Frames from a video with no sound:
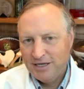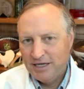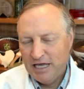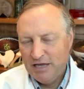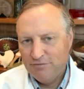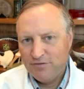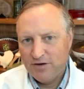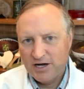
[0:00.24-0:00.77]

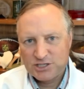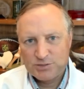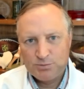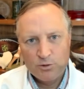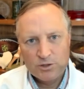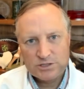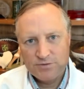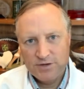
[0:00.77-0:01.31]
Hey, Fox
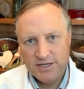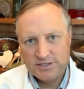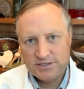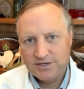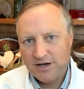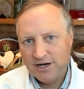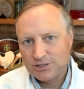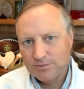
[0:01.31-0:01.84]
Sports fans,
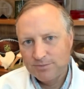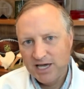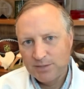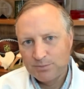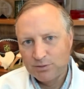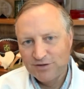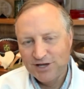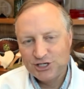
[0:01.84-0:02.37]
Dr. Matt
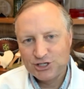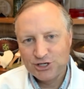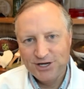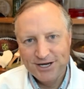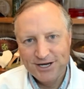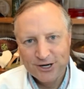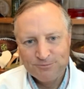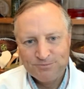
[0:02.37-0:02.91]
Provencher
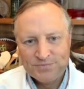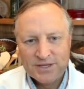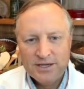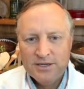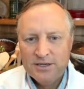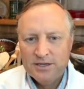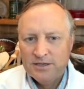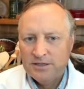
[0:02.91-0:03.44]
here.
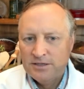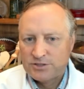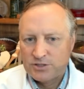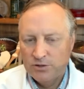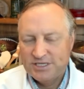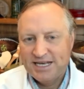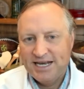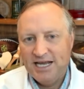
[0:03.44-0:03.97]

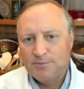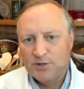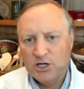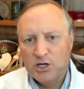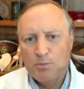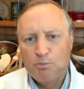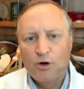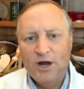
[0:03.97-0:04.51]
So today I'm
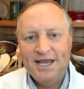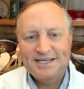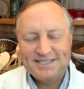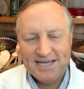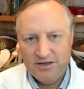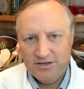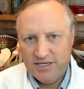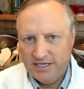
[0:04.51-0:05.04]
going to break
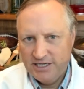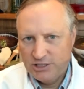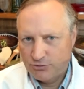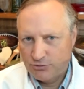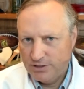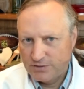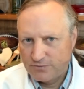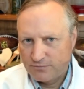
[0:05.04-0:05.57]
down the
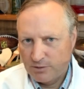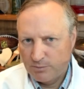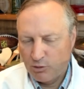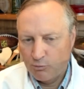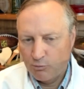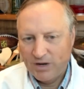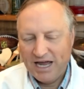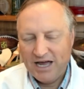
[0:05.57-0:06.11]
injuries from
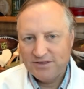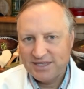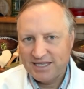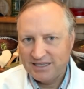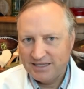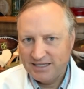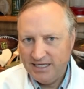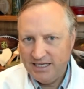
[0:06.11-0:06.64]
around the
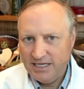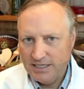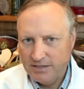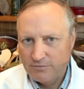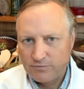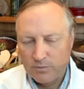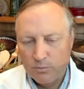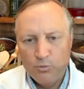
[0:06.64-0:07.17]

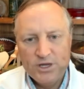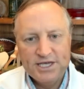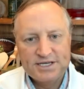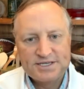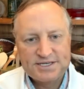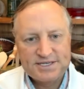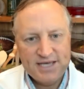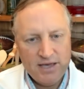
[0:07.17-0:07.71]
league from week
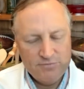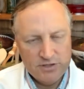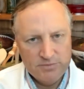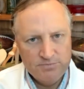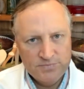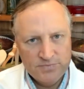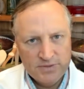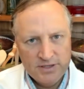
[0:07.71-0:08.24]
7,
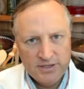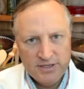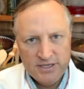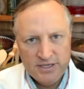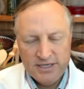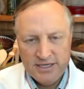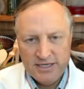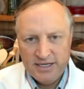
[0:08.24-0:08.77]

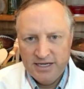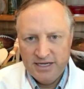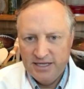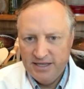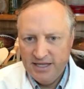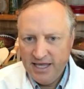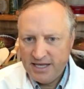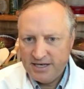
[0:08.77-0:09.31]

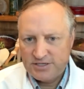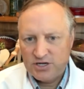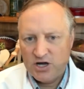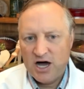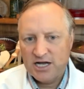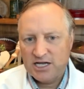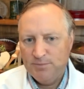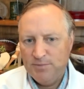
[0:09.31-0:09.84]
and then
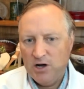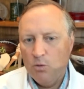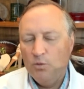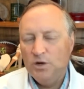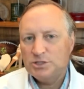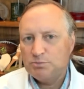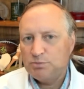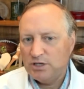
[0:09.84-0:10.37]
talk about
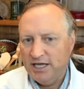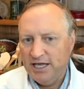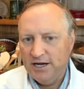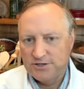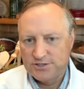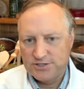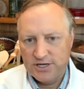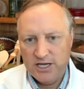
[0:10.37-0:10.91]
which
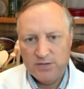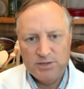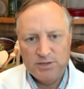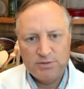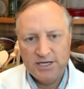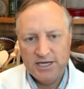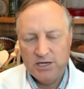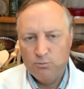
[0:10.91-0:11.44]
players are going to be
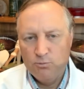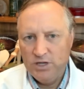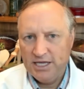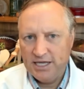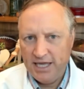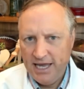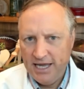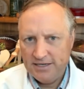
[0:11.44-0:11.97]
playing week
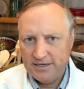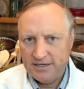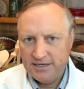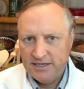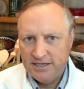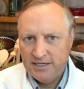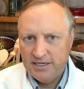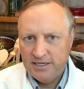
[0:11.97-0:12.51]
8,
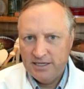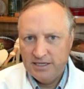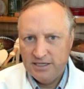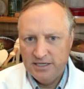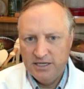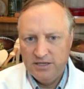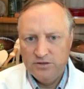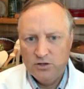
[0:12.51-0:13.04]
and
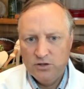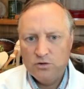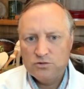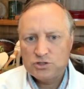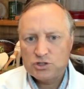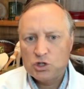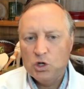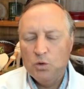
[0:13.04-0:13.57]
then
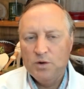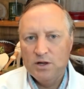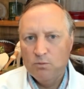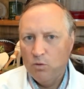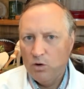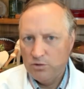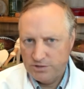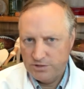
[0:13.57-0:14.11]
those who we
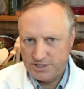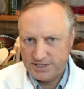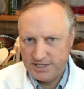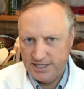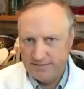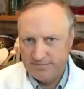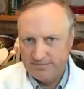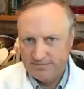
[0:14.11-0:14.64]
won't see.